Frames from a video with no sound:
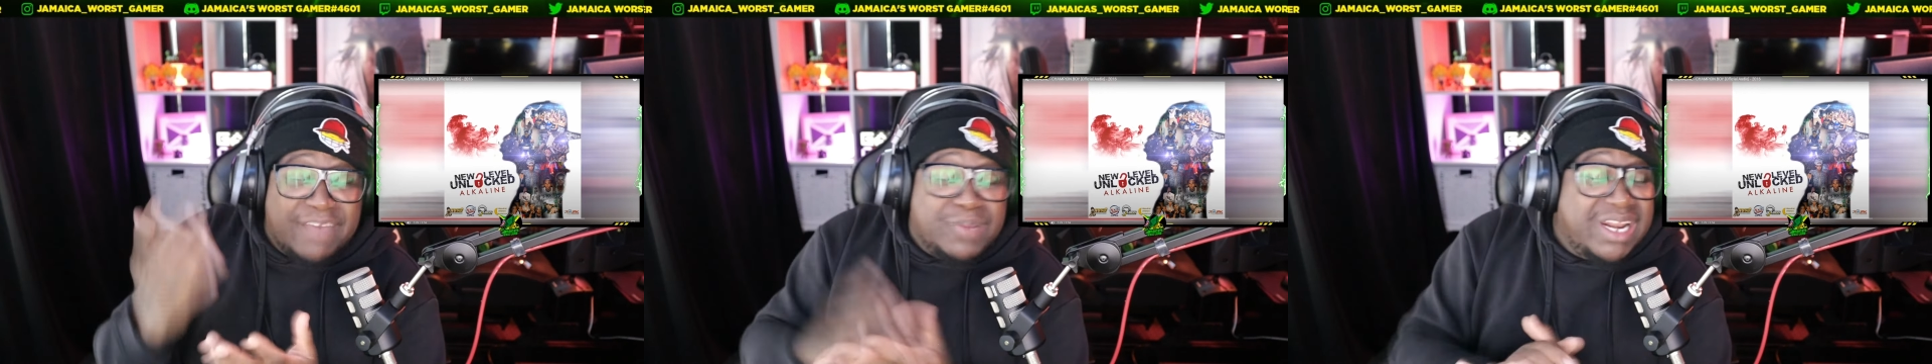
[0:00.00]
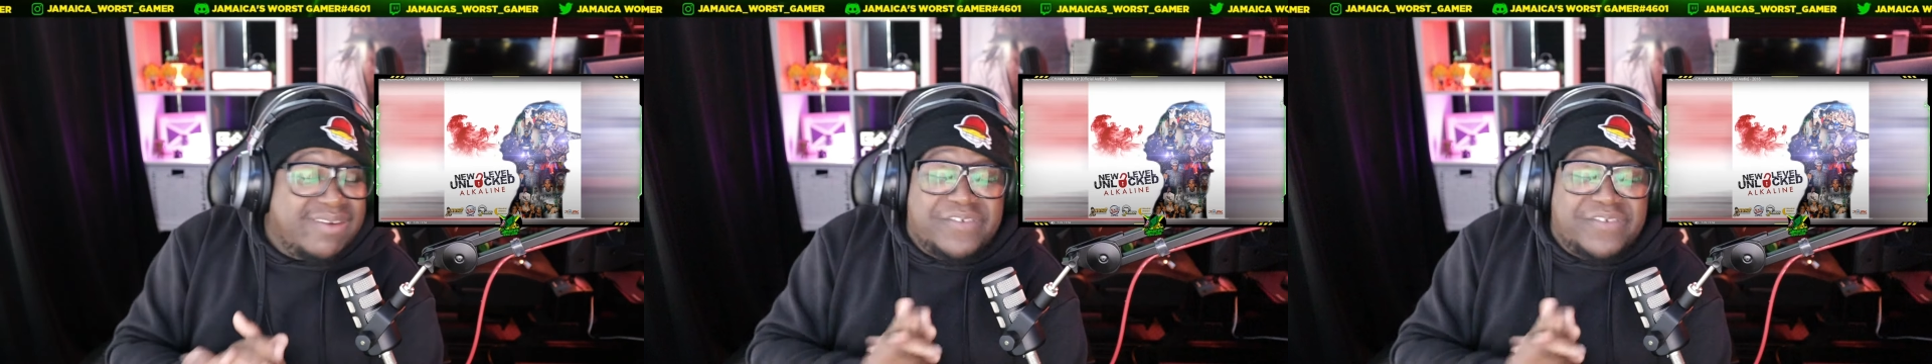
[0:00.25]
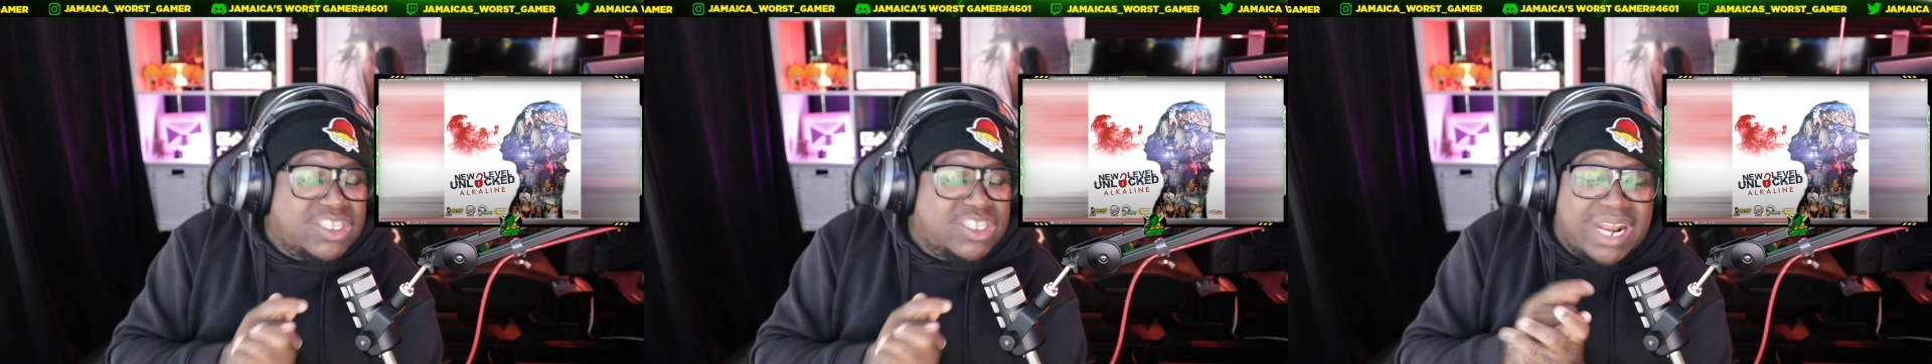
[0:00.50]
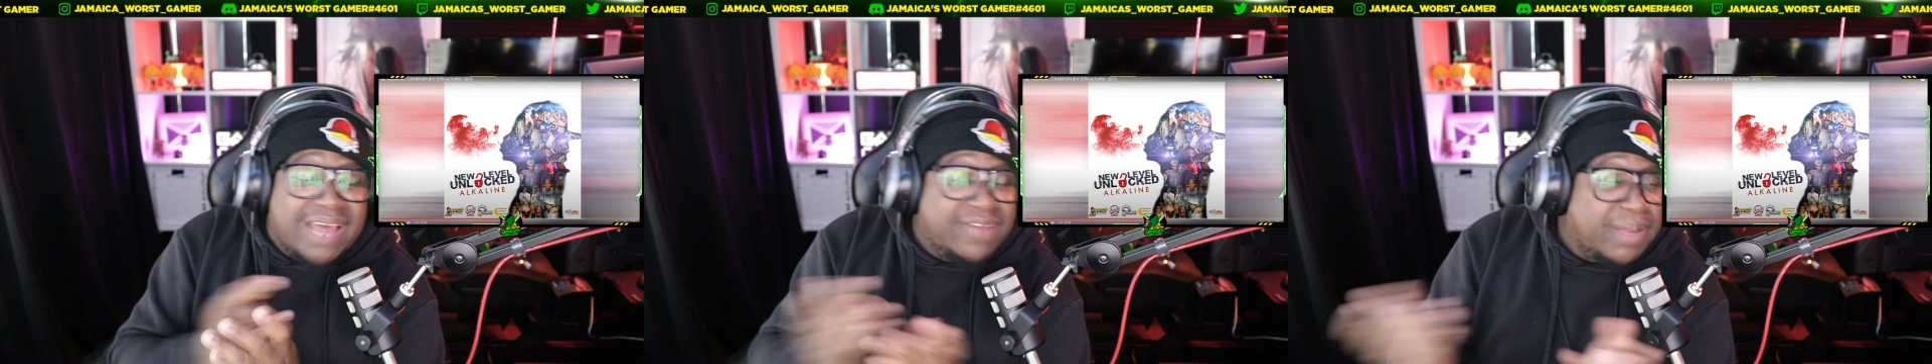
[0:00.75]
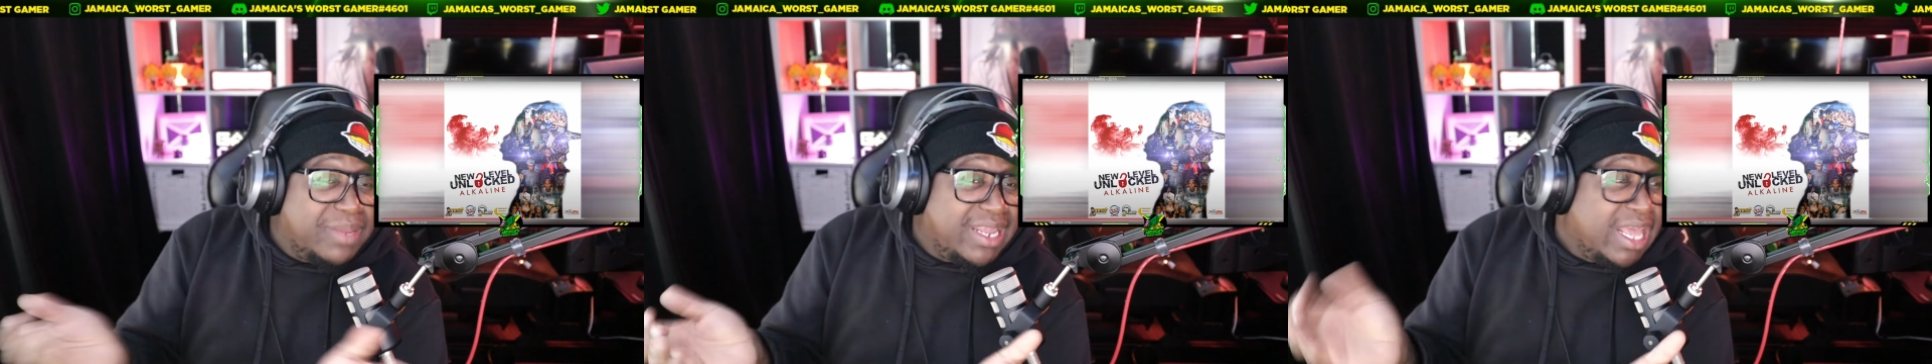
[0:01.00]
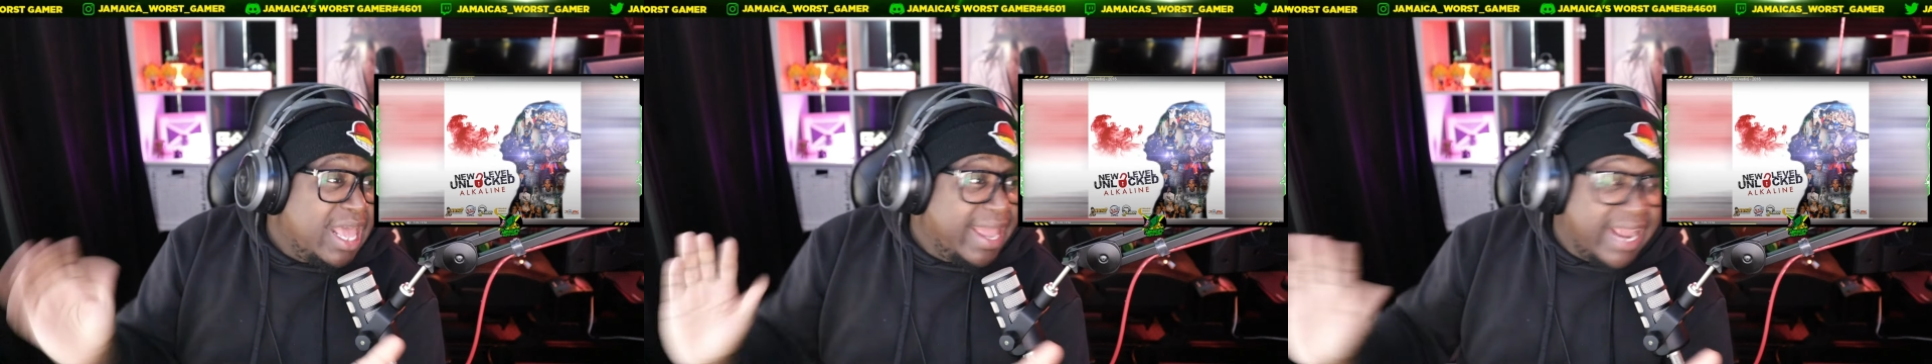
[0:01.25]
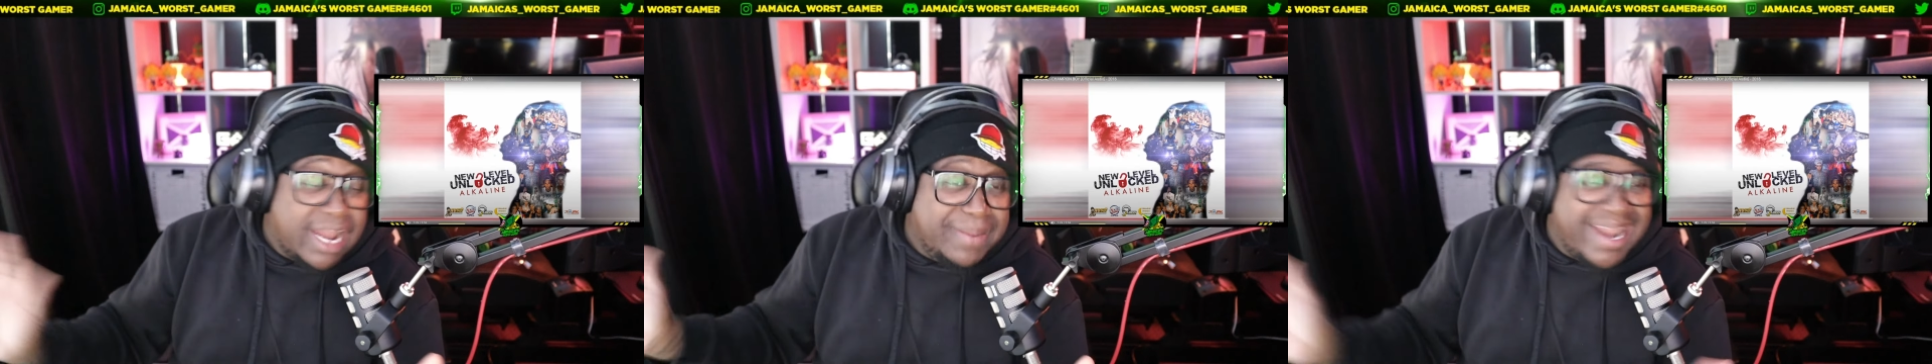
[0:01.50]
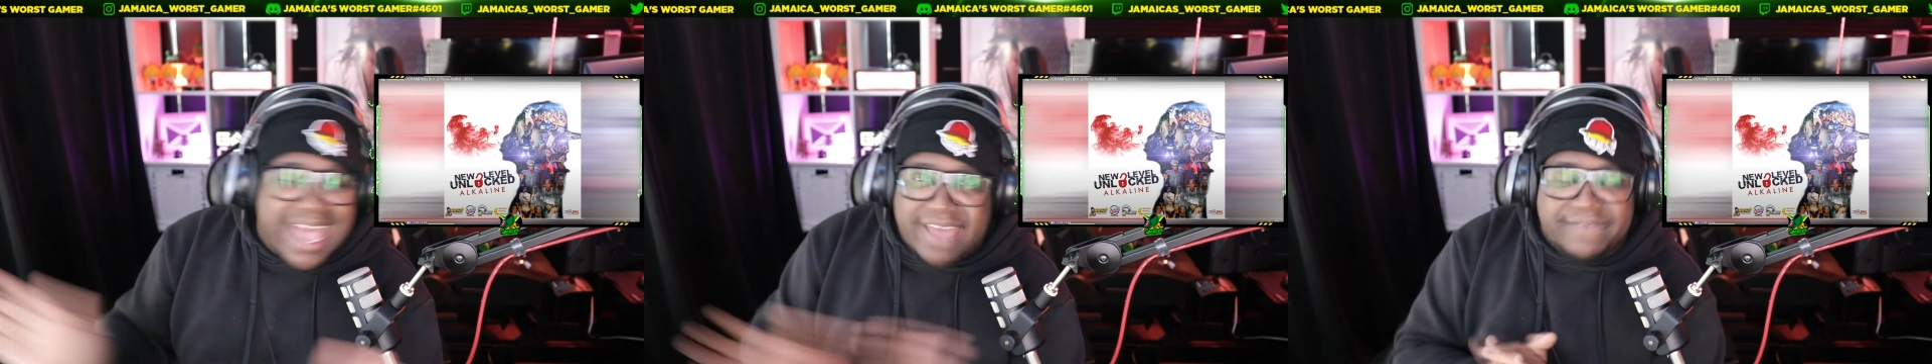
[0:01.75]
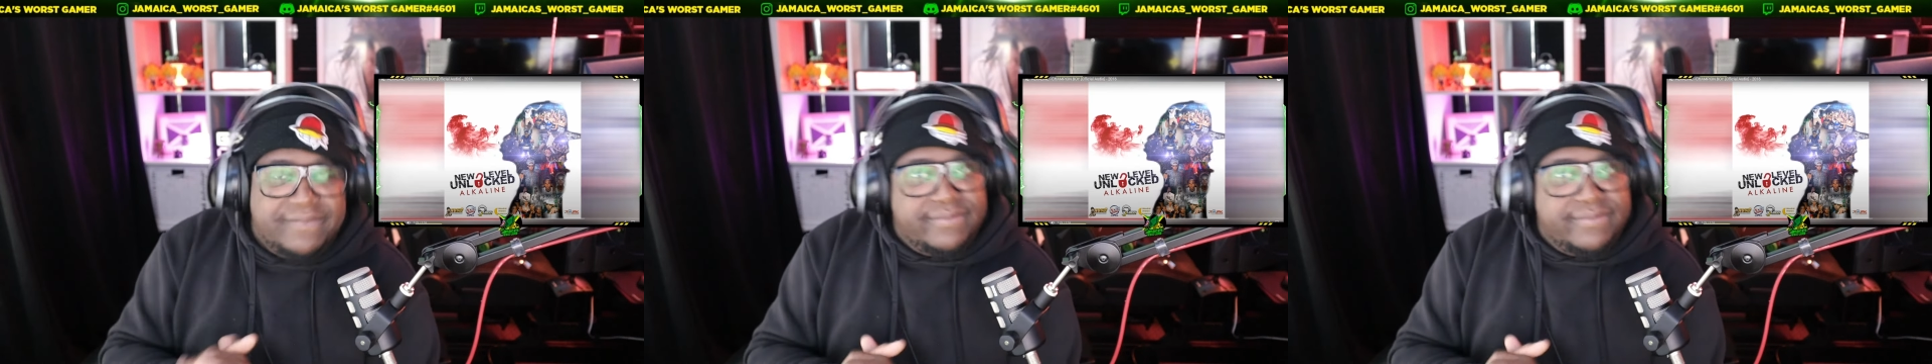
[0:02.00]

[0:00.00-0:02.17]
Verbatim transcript: I never feel so alive and I'm, and I'm alive.